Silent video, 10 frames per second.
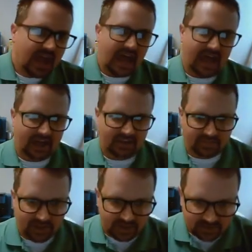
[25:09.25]

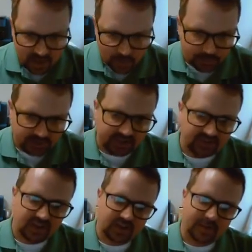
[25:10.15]
activates the helper T
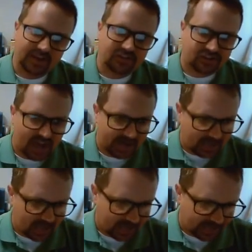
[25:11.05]
cell to make
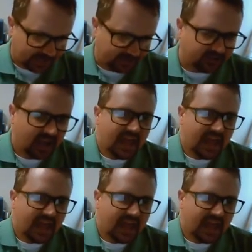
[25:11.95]
cytokines.